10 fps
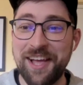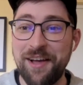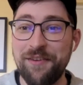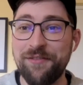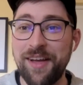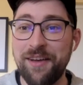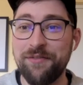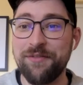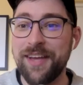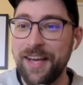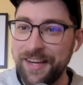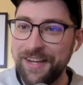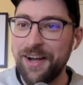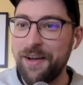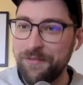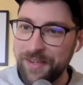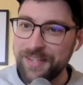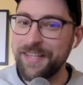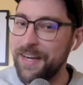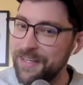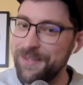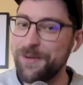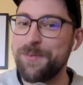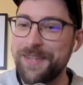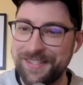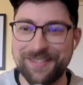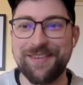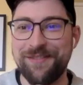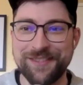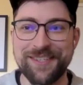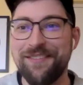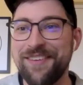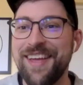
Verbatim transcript: of of cutting off tiny little pieces of yourself.